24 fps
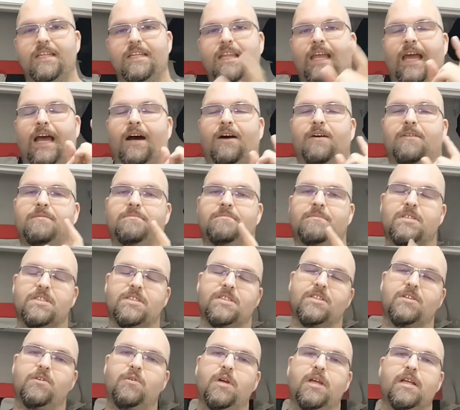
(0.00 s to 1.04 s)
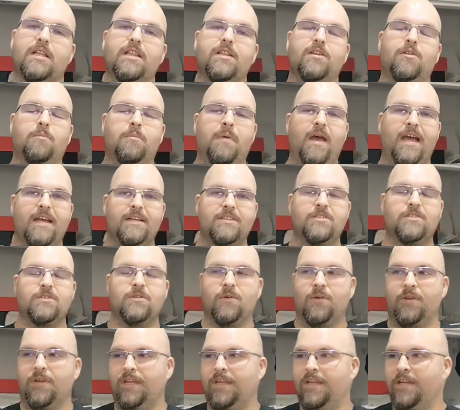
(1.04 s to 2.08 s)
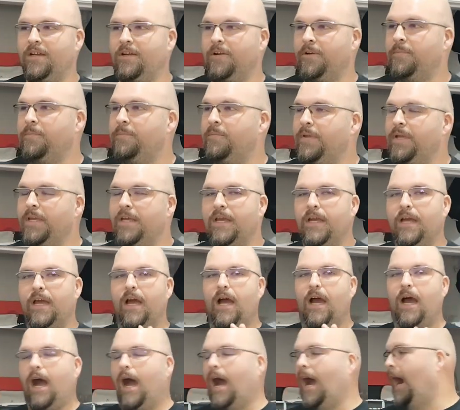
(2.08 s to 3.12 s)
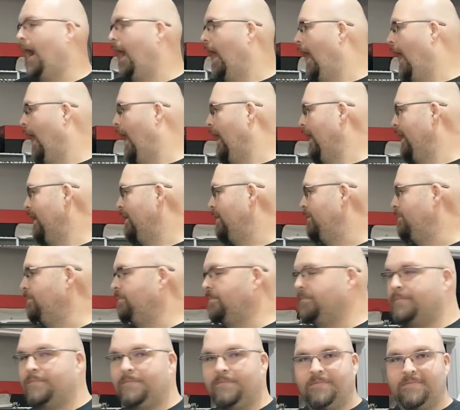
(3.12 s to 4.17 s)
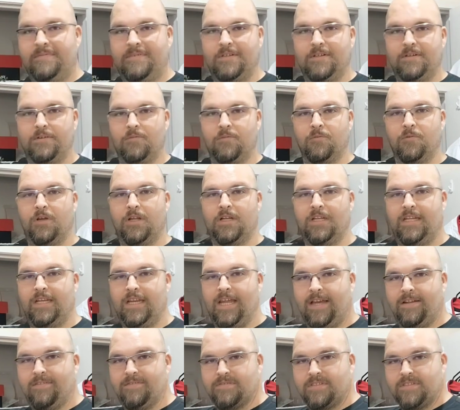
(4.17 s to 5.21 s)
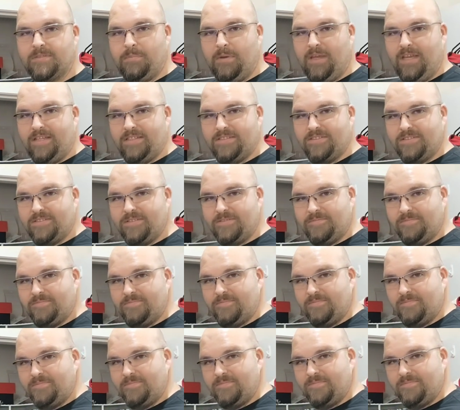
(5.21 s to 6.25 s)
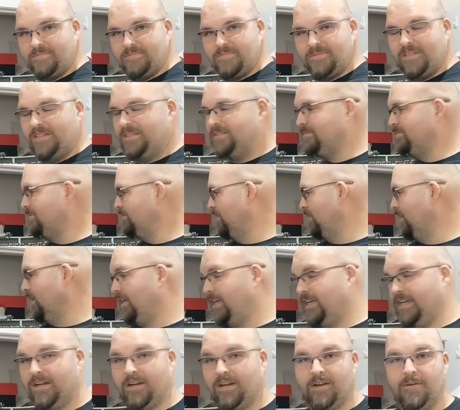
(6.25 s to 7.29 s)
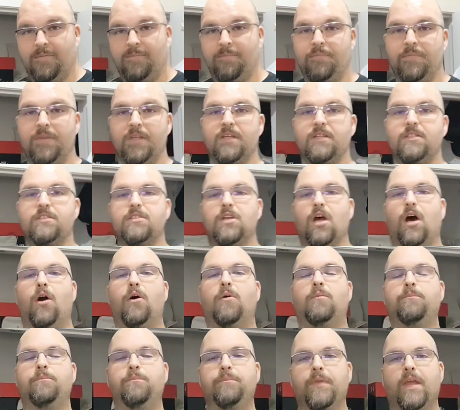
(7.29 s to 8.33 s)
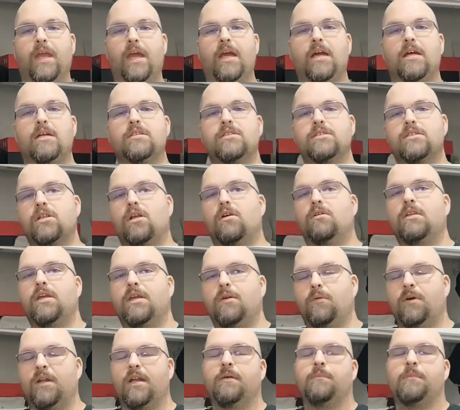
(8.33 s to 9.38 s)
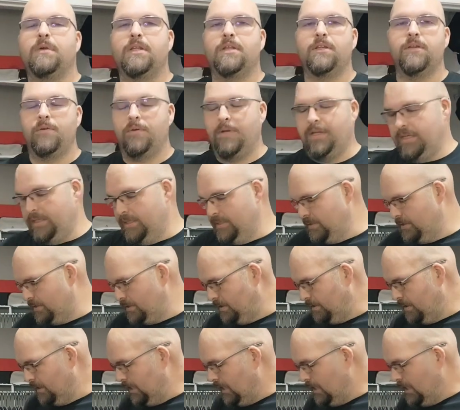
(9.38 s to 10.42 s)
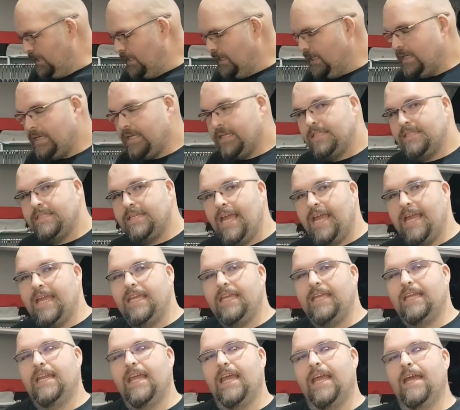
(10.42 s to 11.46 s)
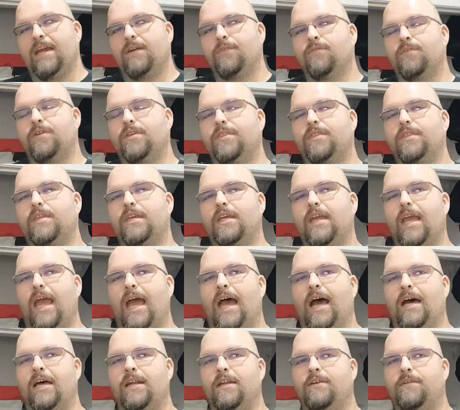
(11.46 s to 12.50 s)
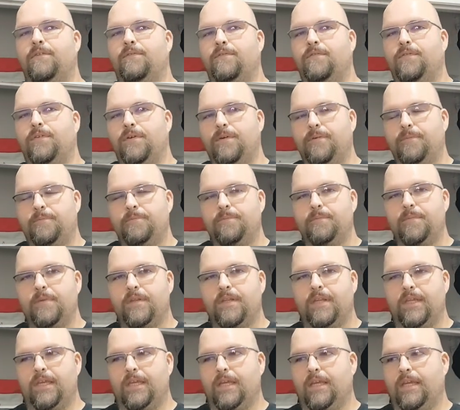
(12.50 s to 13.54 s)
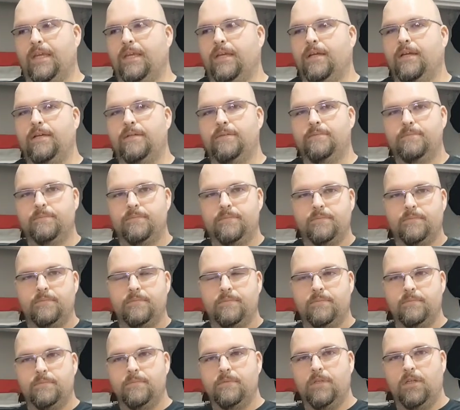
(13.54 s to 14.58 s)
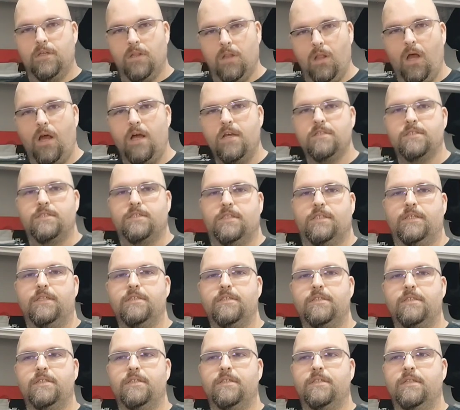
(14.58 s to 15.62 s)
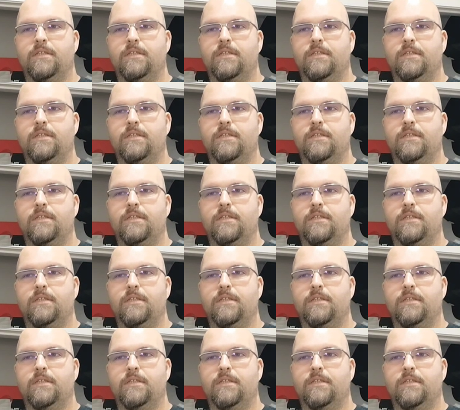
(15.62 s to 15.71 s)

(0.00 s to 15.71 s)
Now, just a quick little backstory here. I am running out of space here. So, slowly, what I've been doing is taking everything out of the closet